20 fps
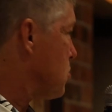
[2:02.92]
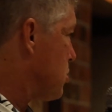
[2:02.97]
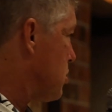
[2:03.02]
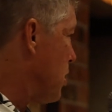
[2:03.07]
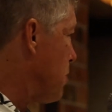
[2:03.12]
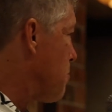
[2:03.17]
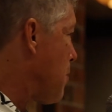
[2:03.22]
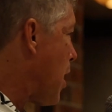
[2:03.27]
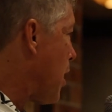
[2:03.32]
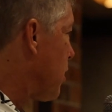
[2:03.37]

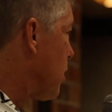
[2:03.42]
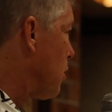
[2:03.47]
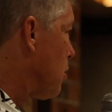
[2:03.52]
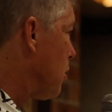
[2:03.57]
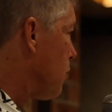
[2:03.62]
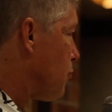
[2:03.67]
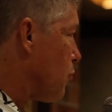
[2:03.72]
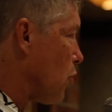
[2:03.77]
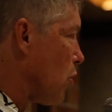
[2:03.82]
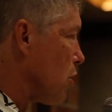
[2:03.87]
Steve Mackey
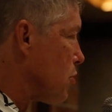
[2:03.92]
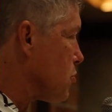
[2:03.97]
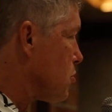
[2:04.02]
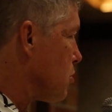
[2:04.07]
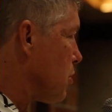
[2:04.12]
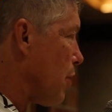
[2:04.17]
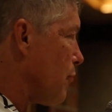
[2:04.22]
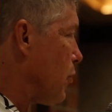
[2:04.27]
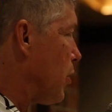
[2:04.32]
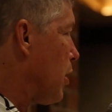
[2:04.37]
did for
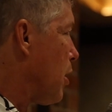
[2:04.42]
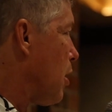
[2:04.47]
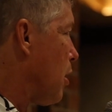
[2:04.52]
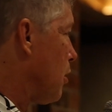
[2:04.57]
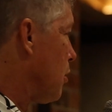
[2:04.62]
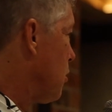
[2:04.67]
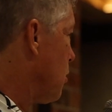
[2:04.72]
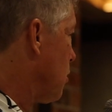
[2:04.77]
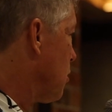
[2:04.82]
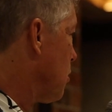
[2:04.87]
us every
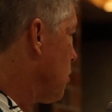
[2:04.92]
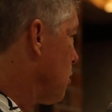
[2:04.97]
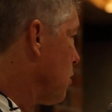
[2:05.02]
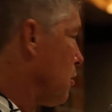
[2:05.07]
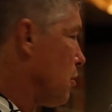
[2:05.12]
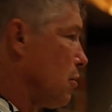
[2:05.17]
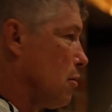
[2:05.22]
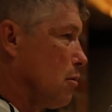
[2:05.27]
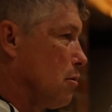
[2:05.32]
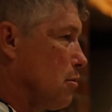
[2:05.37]
day.
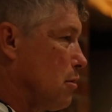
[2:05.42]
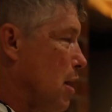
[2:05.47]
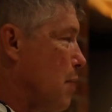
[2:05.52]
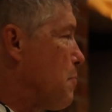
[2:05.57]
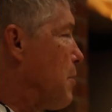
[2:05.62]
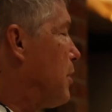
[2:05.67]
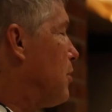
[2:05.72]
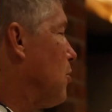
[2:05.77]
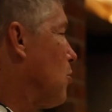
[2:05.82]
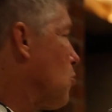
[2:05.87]

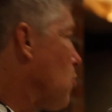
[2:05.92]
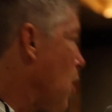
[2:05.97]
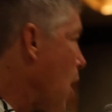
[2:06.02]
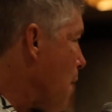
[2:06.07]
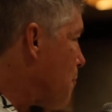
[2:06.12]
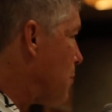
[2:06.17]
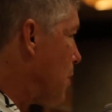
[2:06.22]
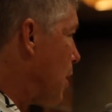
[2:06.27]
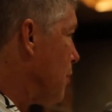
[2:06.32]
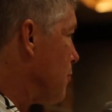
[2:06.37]
They beat the
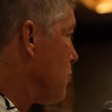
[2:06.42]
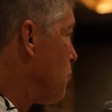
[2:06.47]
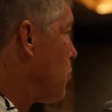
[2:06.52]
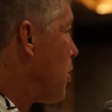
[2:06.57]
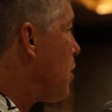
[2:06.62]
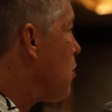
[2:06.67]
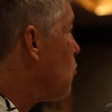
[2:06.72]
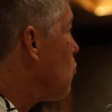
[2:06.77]
crap out of them. They